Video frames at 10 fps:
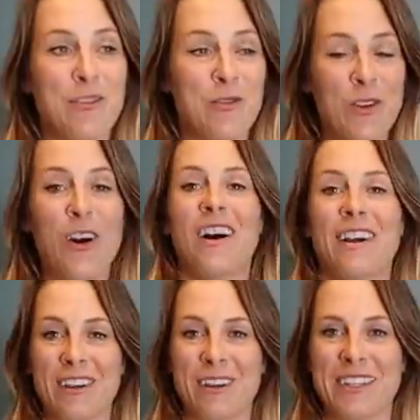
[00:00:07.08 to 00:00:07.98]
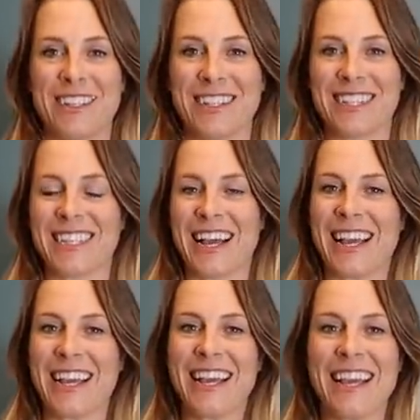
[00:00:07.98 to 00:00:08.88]
What I'm going to be doing
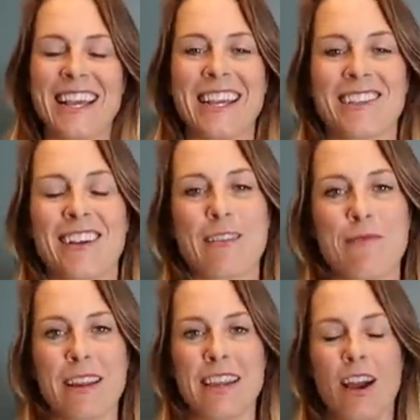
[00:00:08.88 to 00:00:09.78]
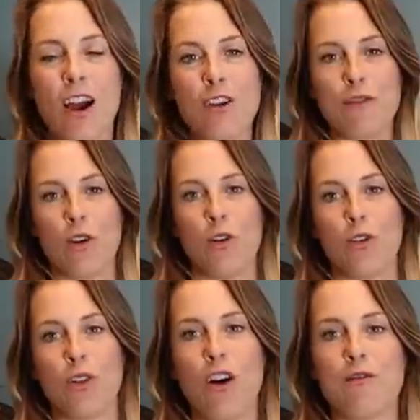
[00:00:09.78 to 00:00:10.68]
today is a complete
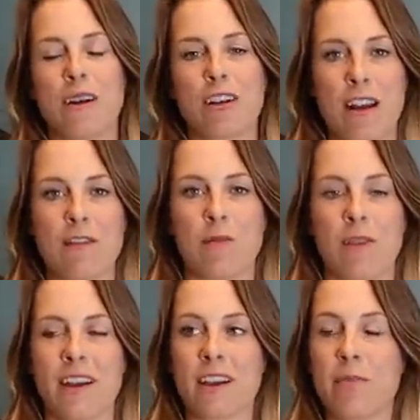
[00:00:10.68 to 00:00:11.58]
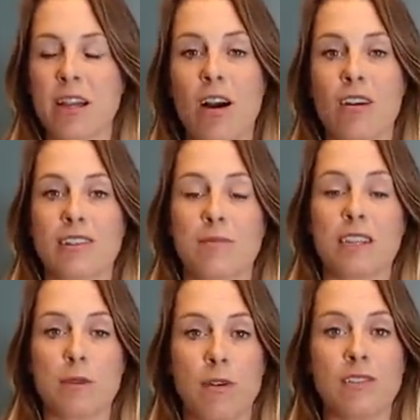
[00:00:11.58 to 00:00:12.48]
overhaul of my gravel bike because
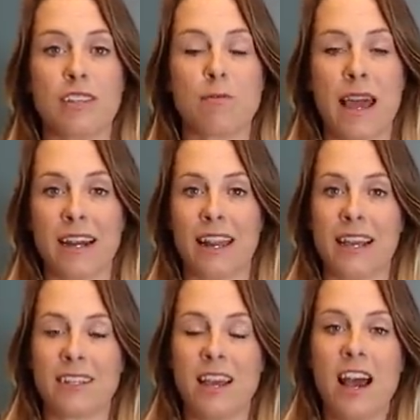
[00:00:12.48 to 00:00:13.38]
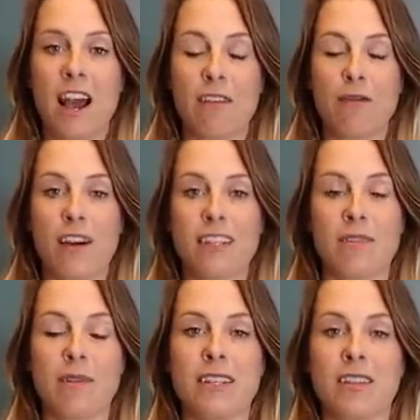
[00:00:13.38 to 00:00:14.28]
my sponsors, Pedaled, have
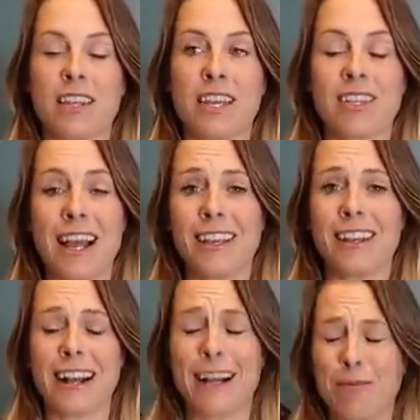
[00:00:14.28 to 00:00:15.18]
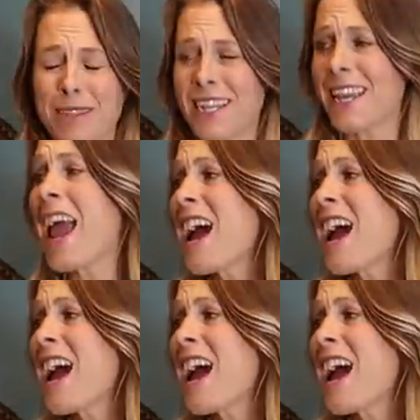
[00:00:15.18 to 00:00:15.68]
invited me to the Italian Alps